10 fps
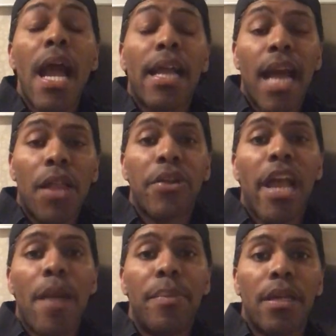Colin
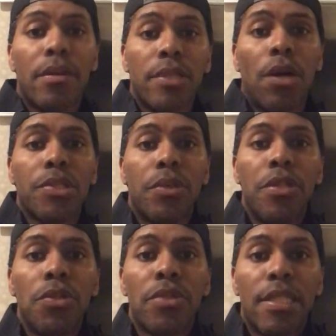Kaepernick was also in
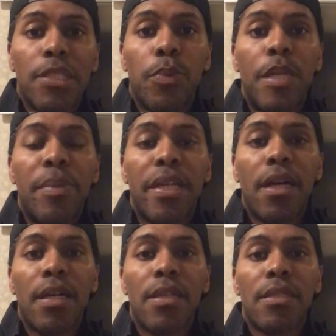the news this week
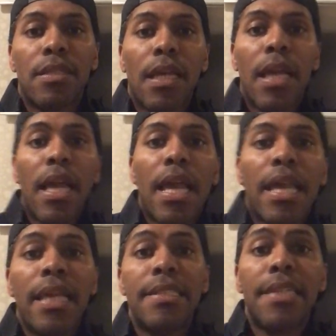because
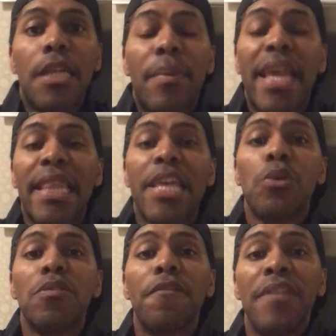he set up a
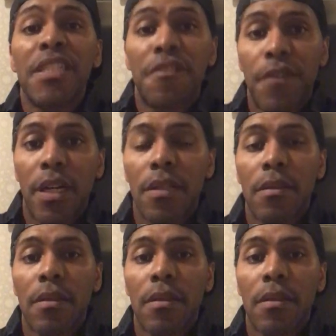legal defense fund